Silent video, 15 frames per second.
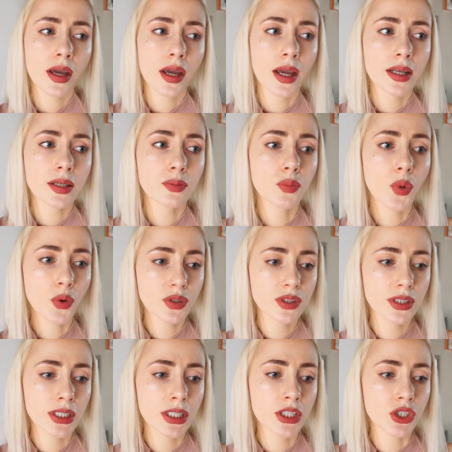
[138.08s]
and
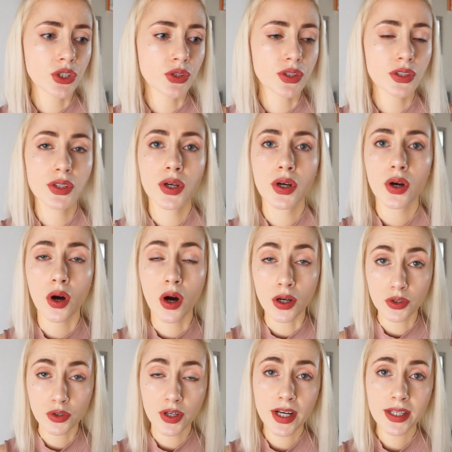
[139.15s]
mostly just
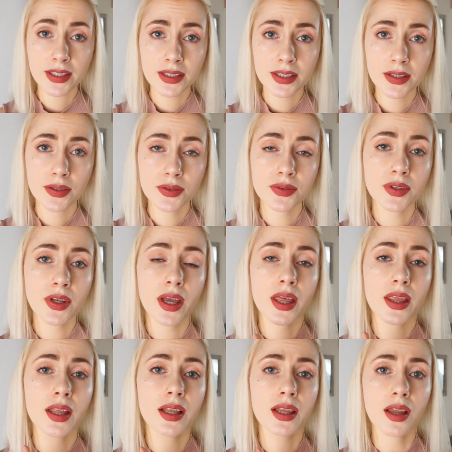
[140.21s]
contrast,
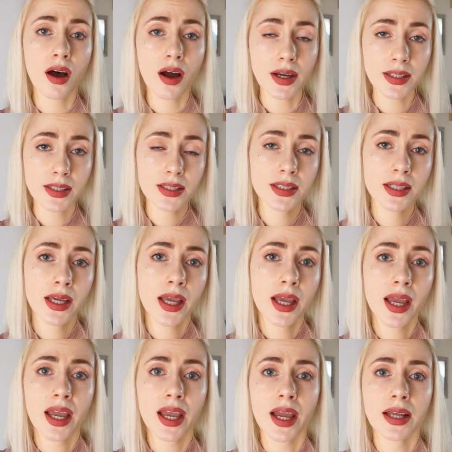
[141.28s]
the light,
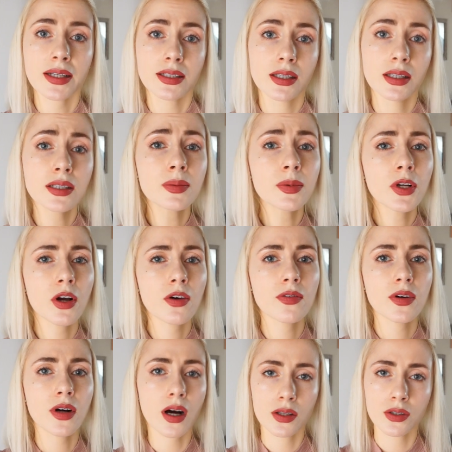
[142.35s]
and a little bit
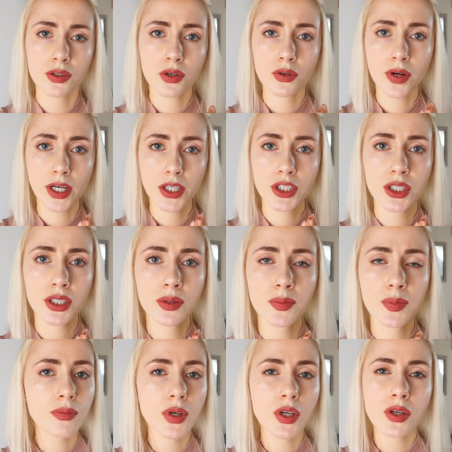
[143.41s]
of color correction,
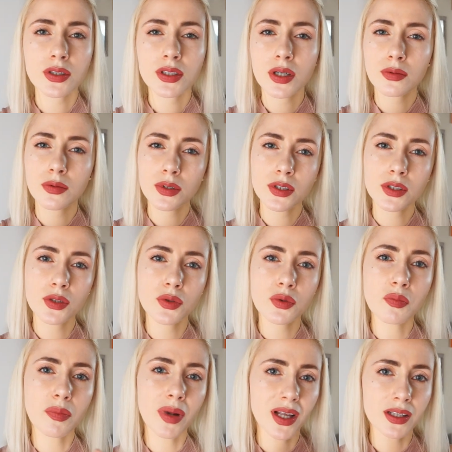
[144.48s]
because I want to
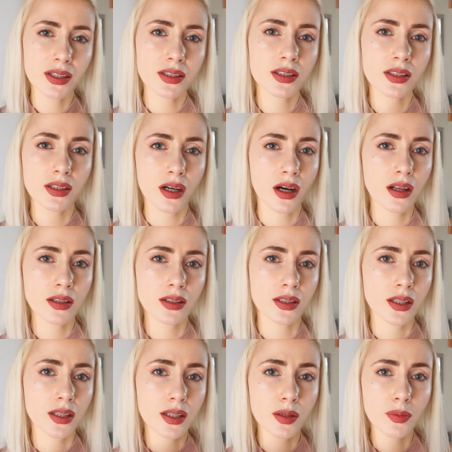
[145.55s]
balance the colors
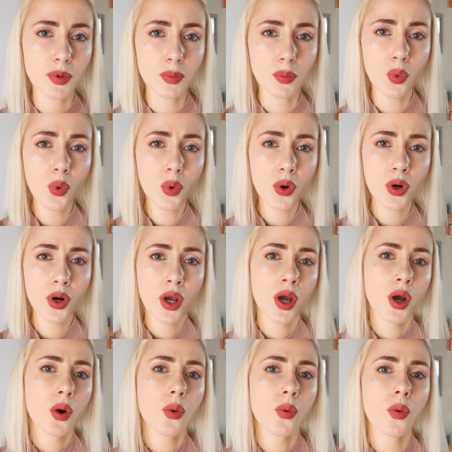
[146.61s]
a little bit more.
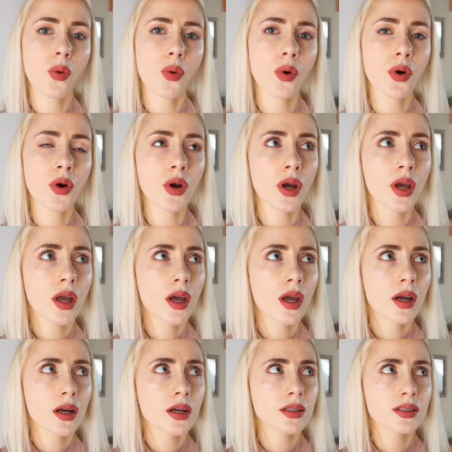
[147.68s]
Or
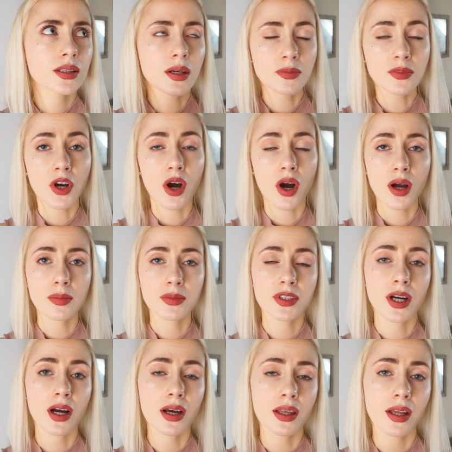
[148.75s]
sometimes
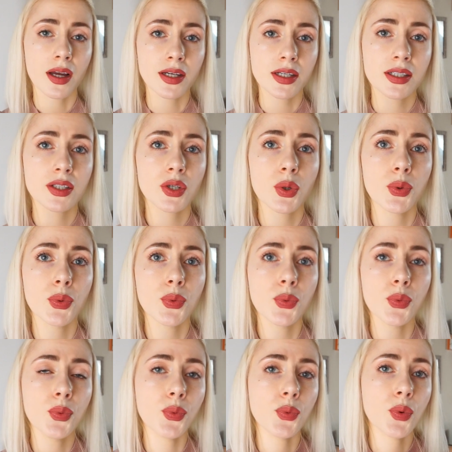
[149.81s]
I like
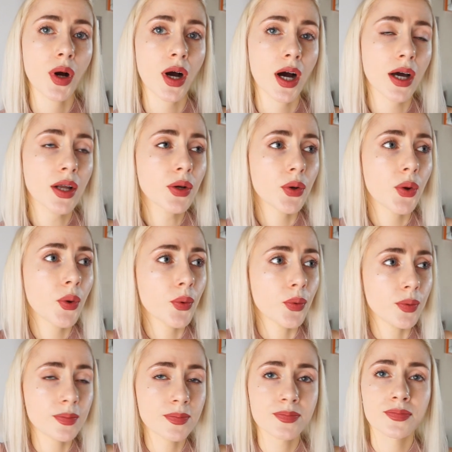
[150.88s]
to, I don't
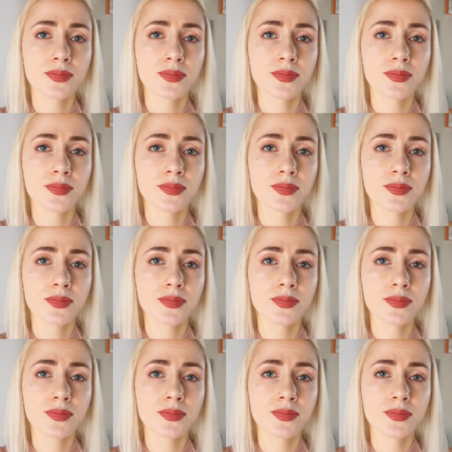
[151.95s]
know,